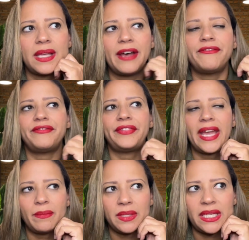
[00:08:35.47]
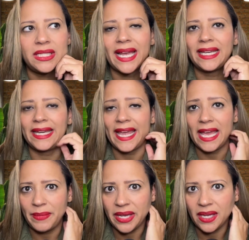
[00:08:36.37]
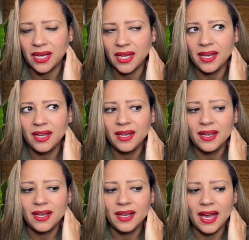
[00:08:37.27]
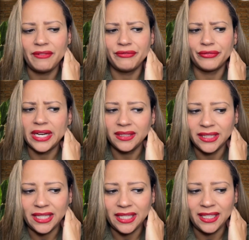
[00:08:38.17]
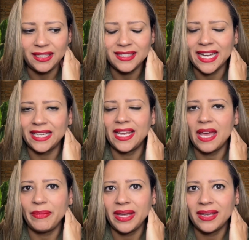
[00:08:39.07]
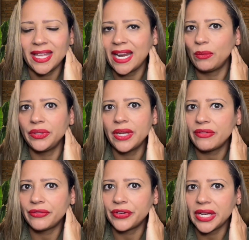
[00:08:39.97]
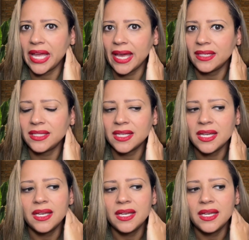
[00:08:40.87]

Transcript: family dynamic, a friendly dynamic that I will never forget.